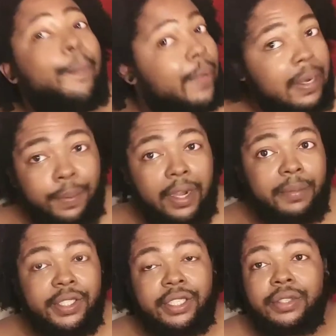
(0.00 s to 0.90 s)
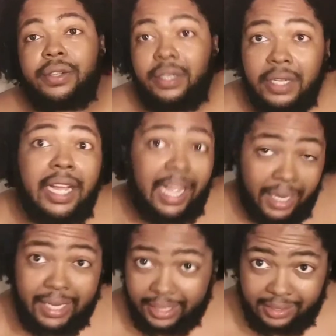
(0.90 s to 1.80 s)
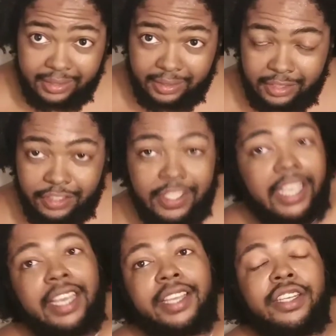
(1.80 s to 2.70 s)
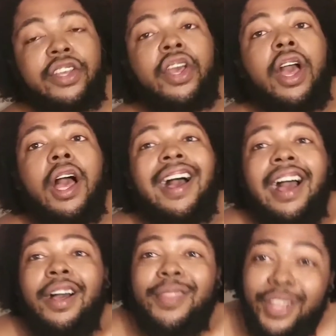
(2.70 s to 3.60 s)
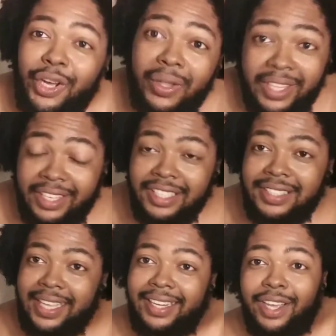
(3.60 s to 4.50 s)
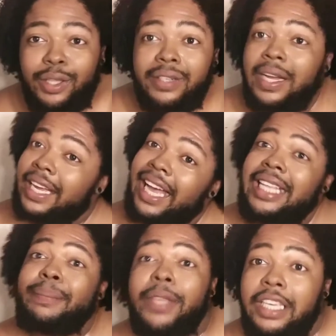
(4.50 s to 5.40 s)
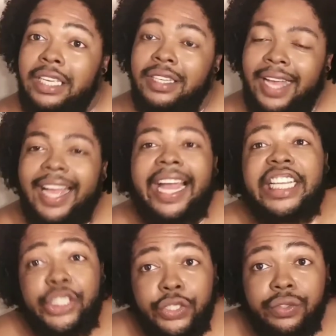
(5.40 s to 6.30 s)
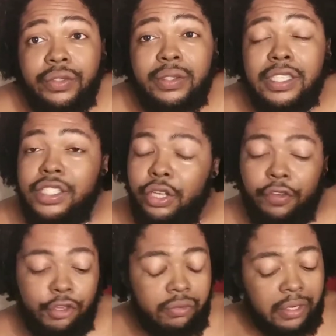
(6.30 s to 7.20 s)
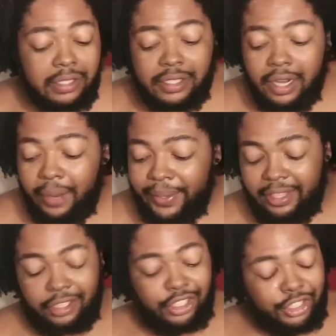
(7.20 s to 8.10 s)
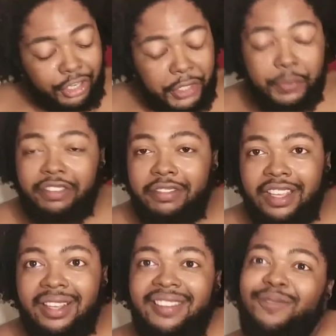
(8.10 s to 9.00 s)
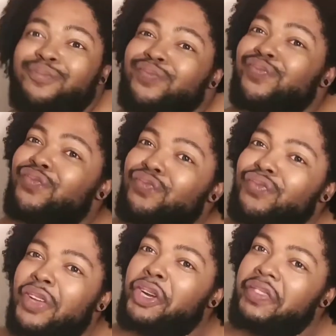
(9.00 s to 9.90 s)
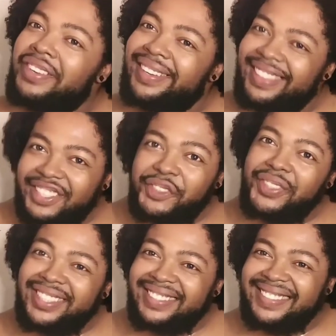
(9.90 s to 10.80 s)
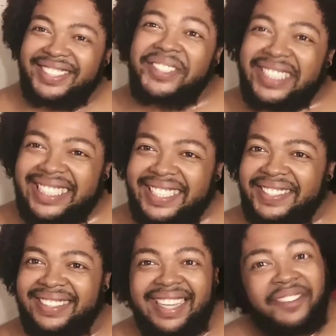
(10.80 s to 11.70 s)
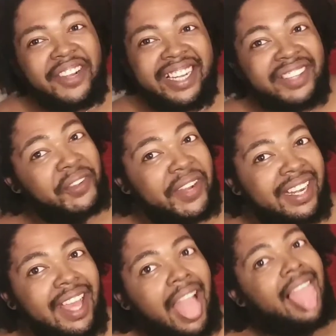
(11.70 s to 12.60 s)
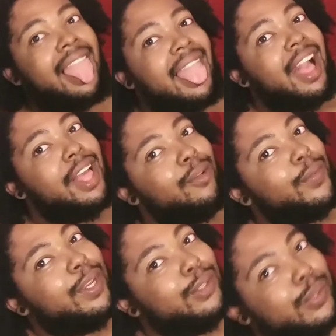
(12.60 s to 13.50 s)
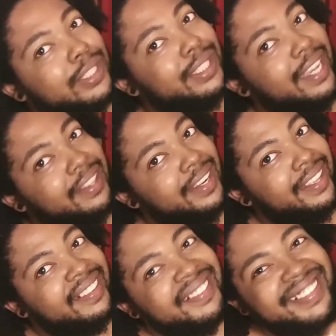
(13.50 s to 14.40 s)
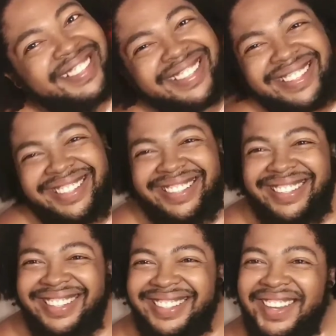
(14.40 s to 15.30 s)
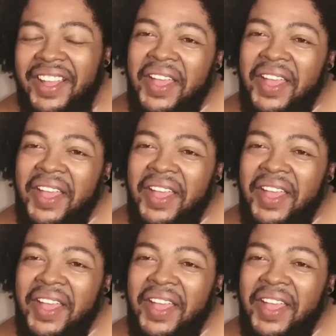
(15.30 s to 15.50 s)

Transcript: but I promise you, I got this. And the goal is that not only do I got me, I got you. So if you want to start with Lost Journey with me, come on, let's do this. Let's do this together. I'm ready. You ready? We're going to do this together now.